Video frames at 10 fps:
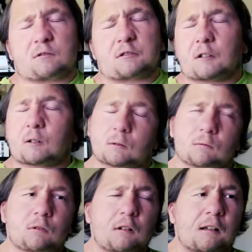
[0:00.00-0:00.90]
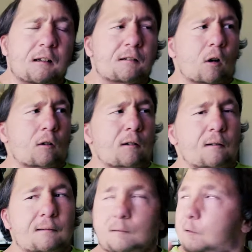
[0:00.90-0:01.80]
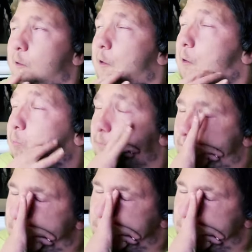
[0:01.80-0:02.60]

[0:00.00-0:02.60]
so it's all good.